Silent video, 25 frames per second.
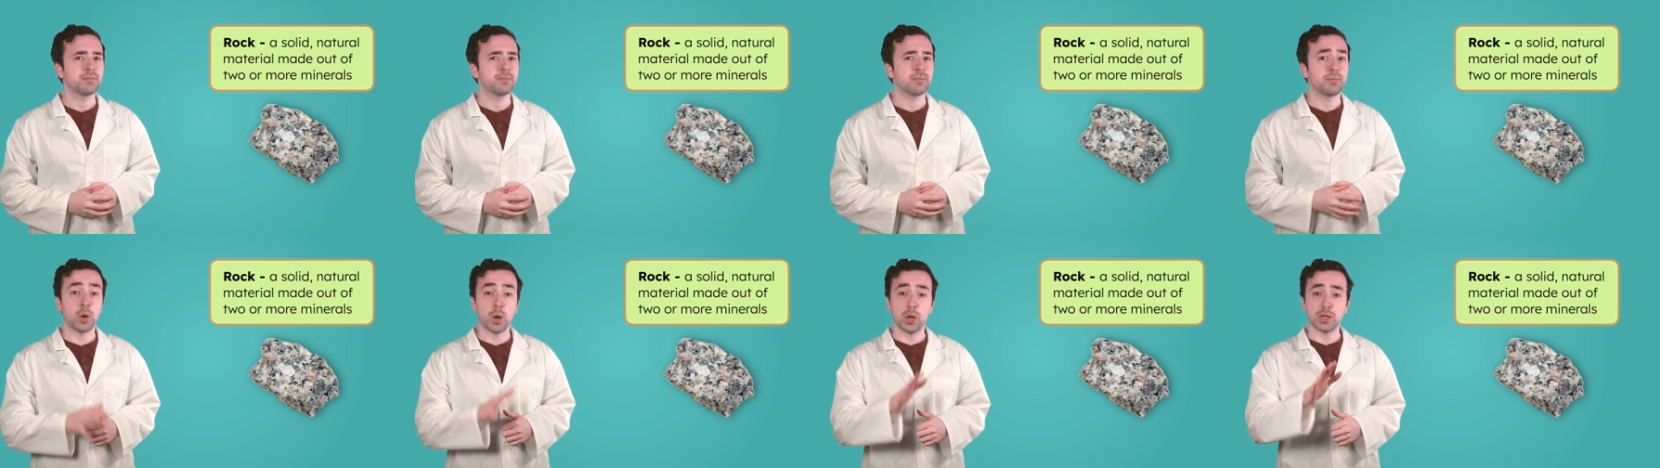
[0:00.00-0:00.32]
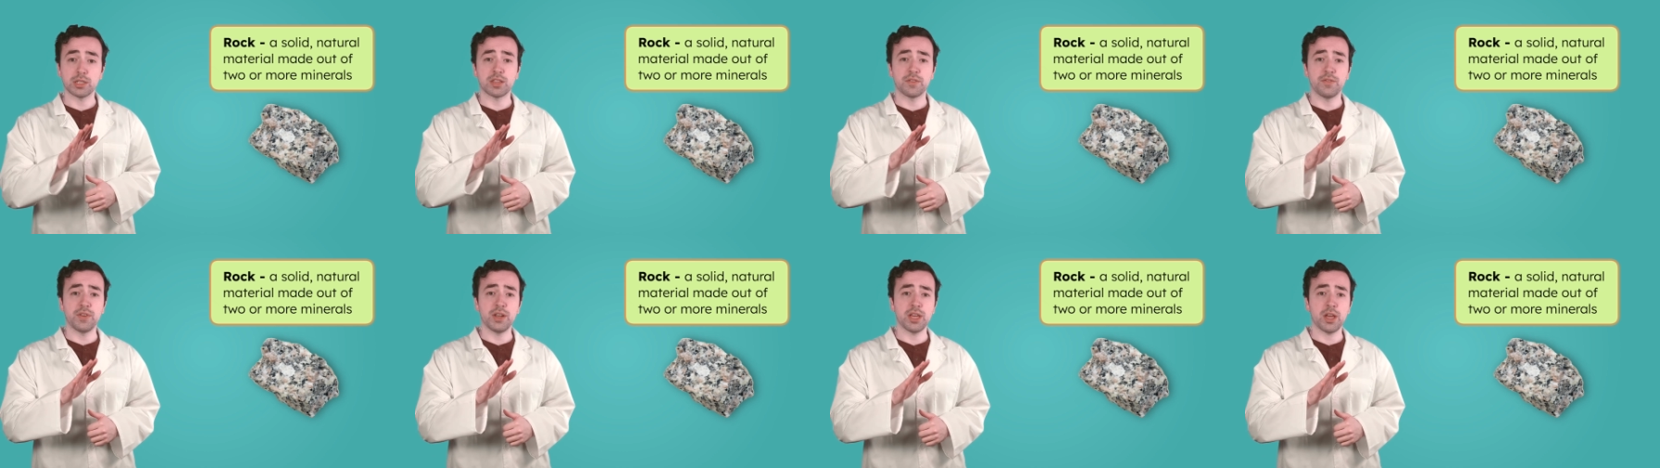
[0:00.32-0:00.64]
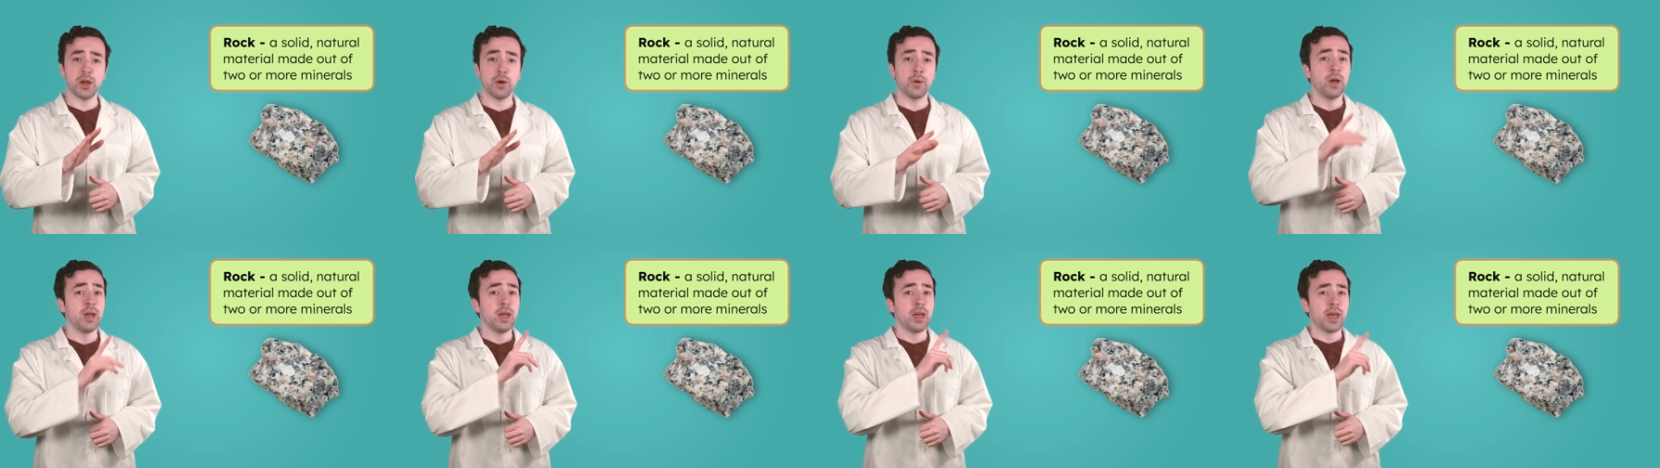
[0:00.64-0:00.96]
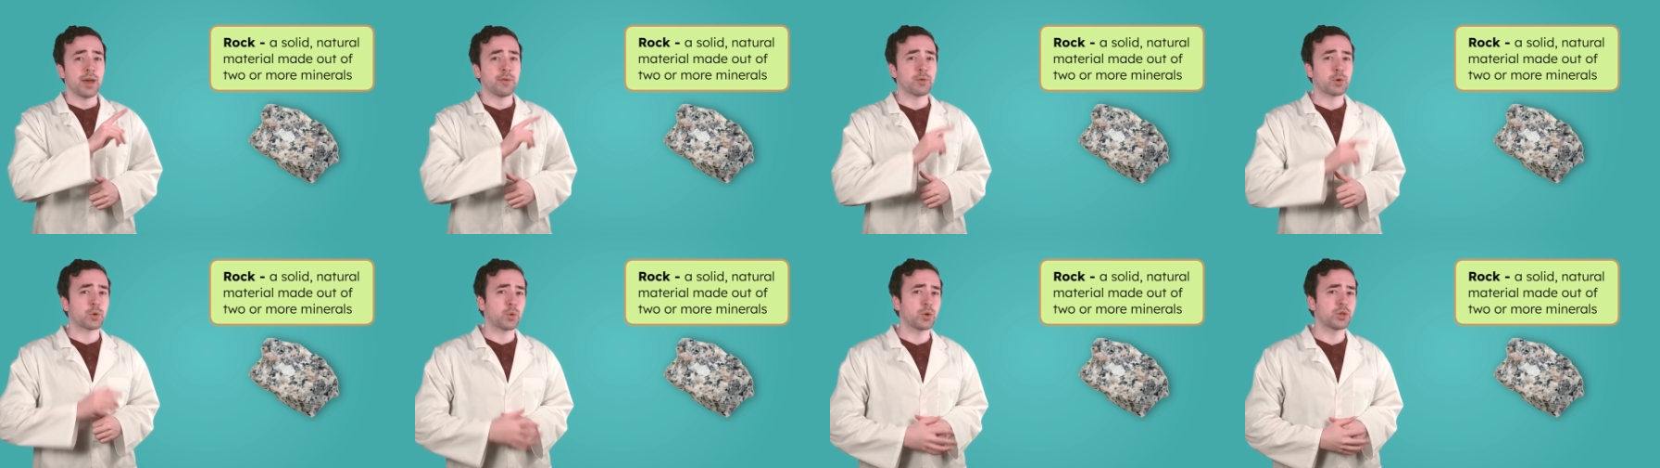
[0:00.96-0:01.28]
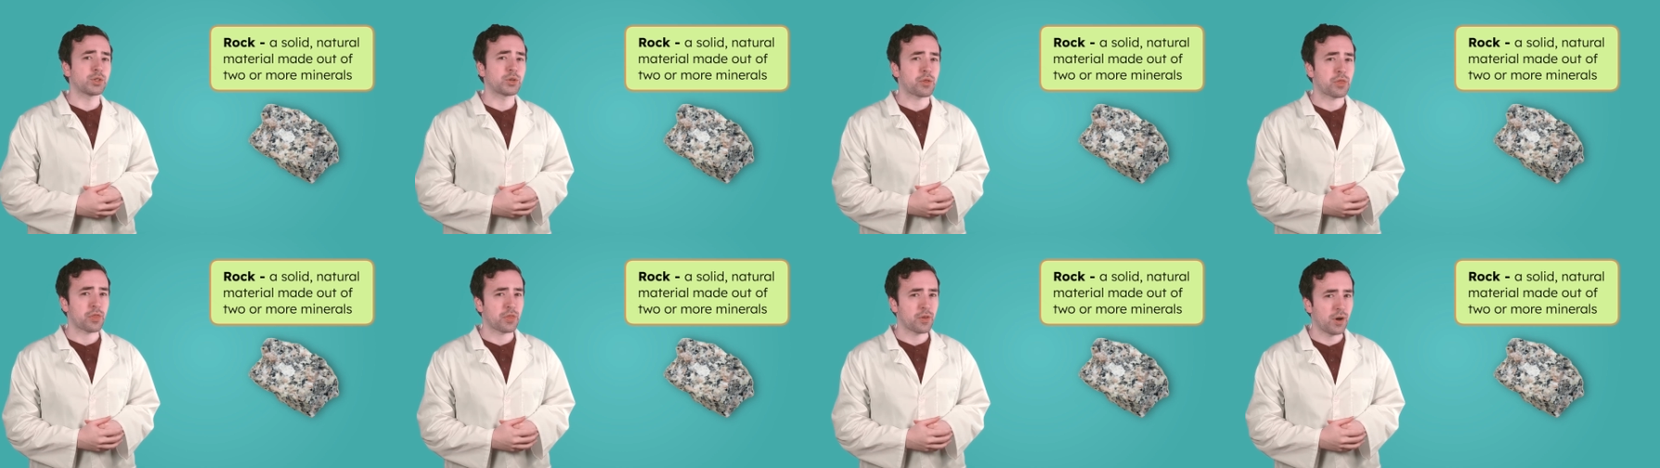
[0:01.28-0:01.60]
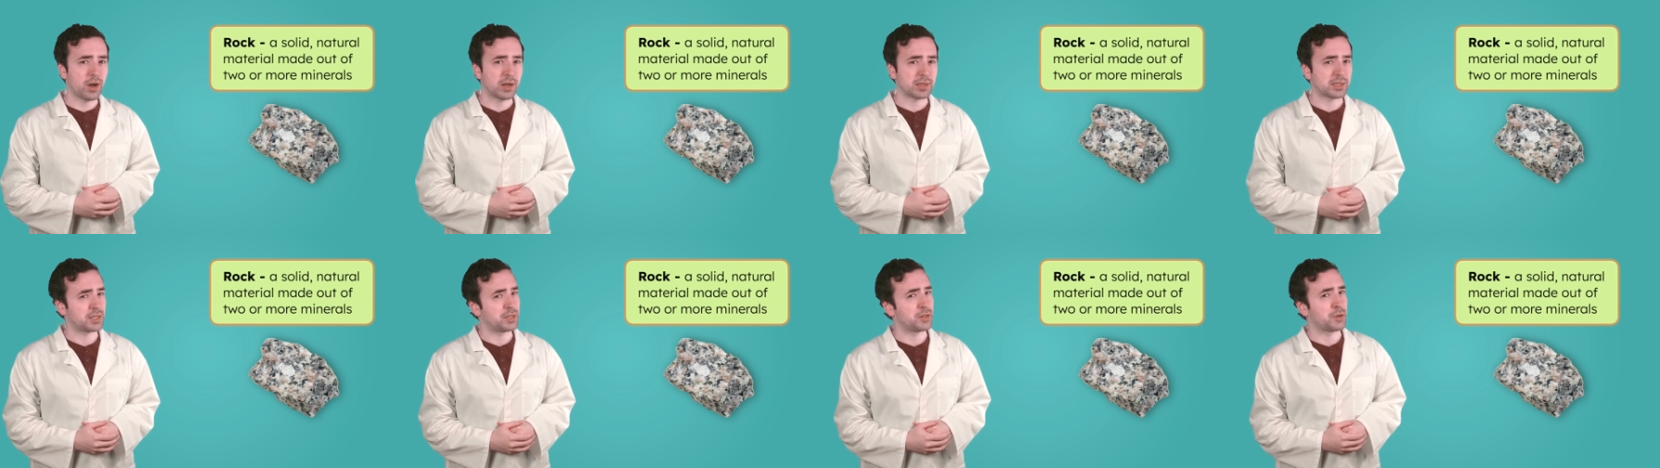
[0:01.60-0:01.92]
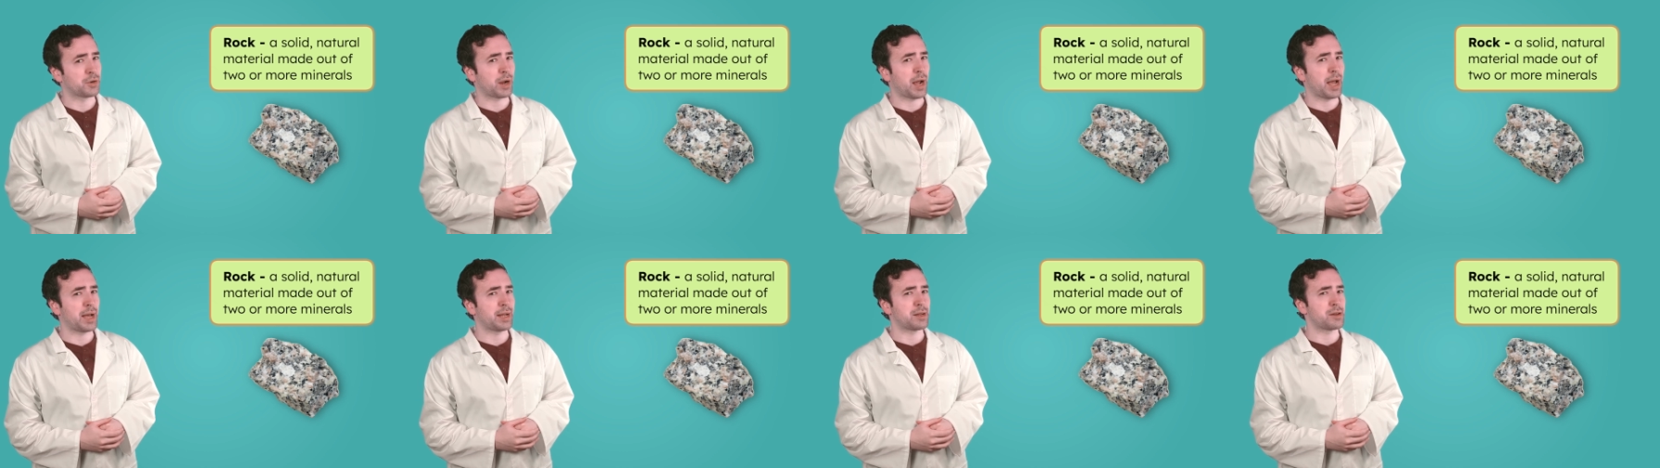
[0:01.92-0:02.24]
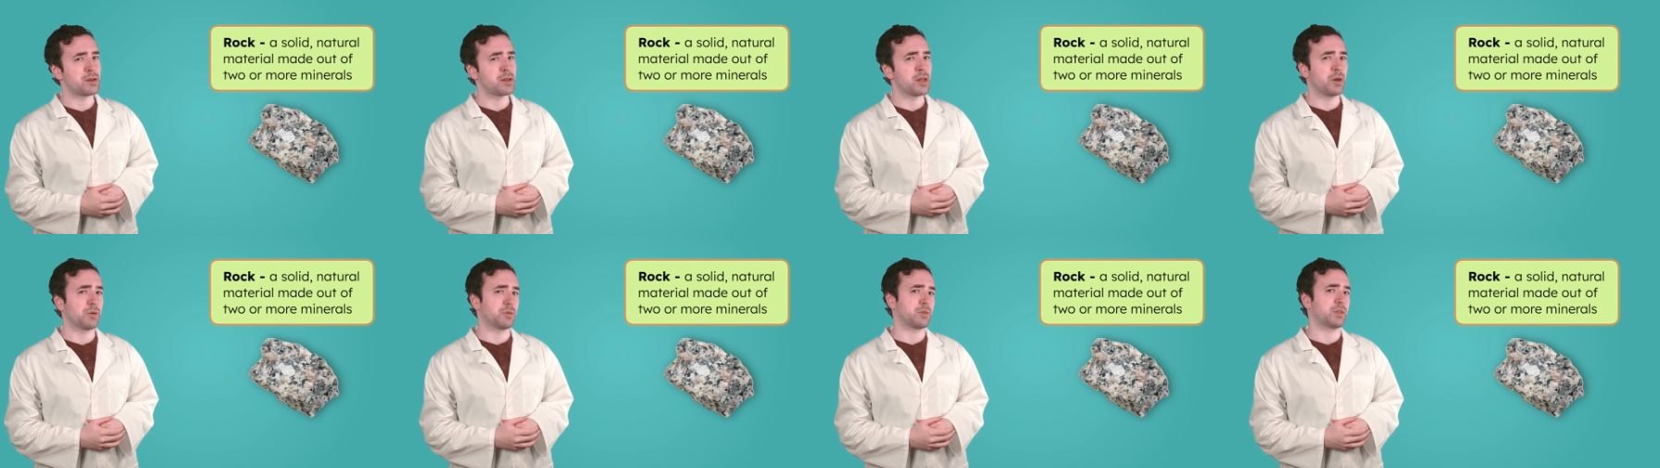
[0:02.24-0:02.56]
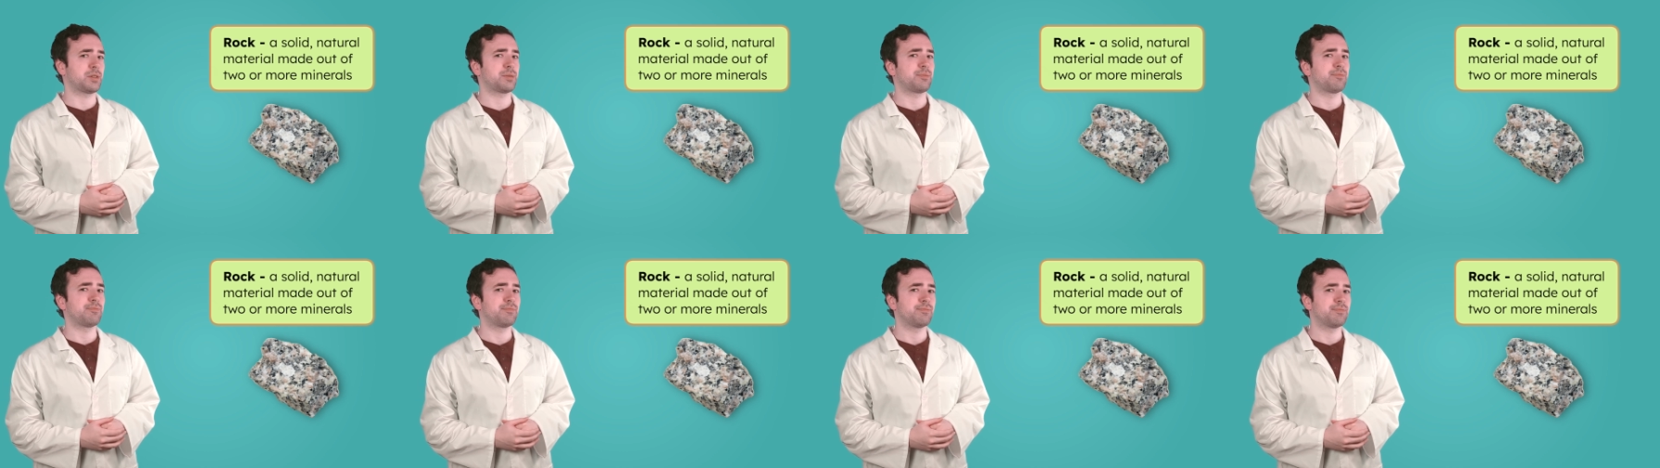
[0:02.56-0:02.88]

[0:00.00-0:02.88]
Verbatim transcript: Pause the video and record your thoughts in your guided notes.